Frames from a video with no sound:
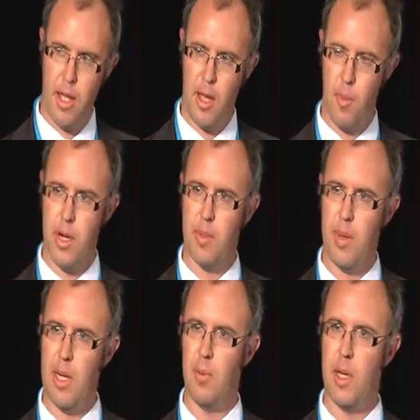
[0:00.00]
And one of the
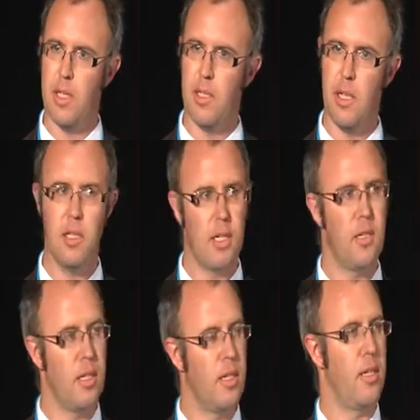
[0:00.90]
main ways then
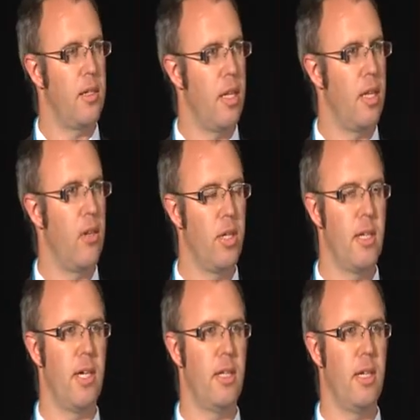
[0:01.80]
that they're
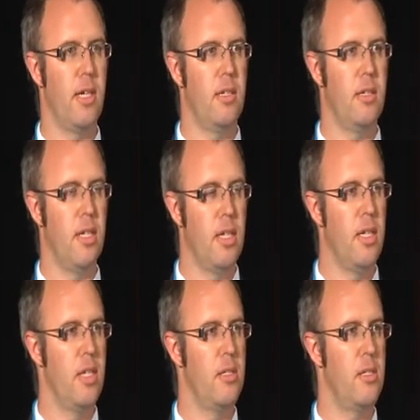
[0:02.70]
looking at that
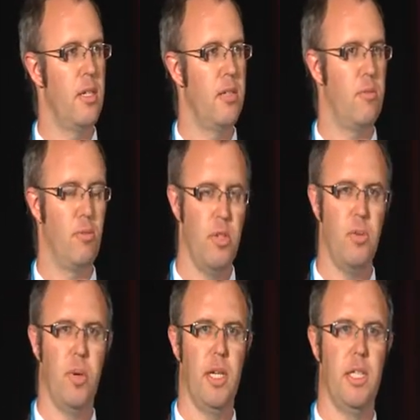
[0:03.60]
is
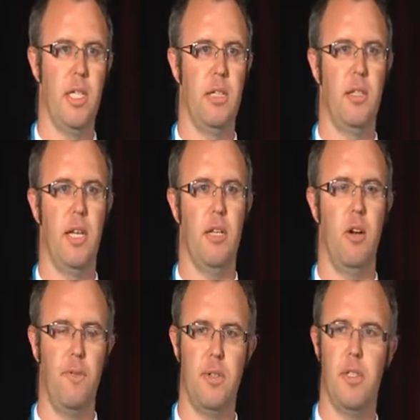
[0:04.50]
renewable energy. That
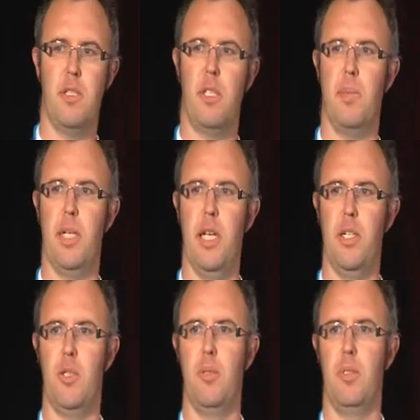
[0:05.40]
offers the
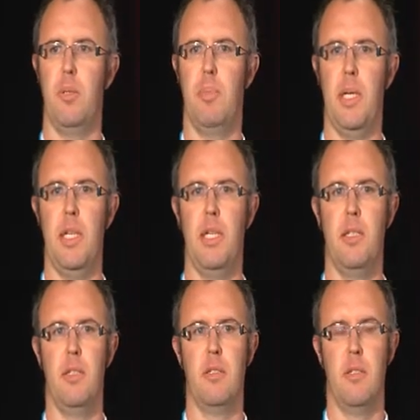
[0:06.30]
potential to be
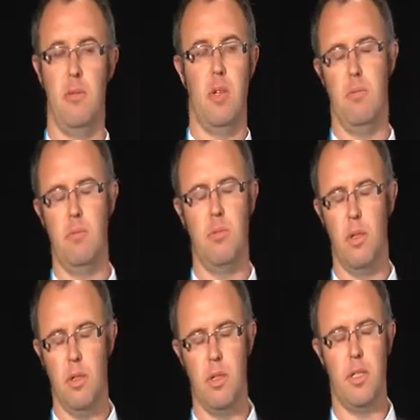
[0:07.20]

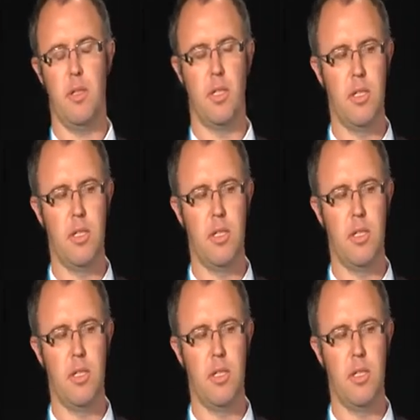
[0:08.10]
not